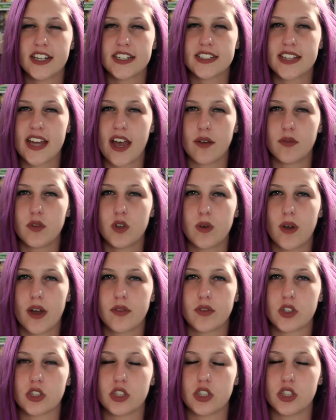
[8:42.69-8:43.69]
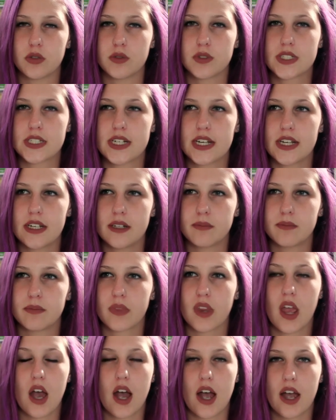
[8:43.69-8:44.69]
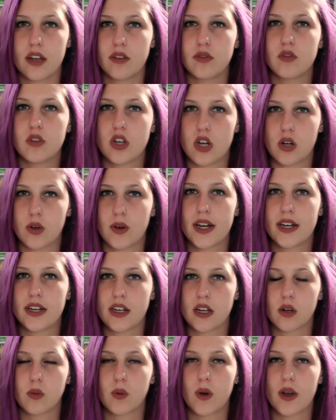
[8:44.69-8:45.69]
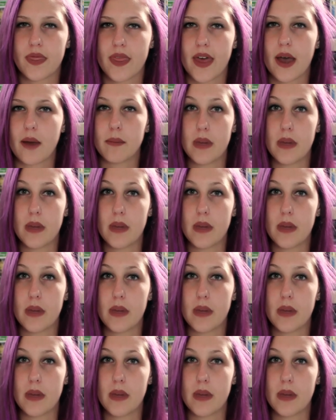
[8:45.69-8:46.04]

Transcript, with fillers: is, have you ever used it? I have no idea what that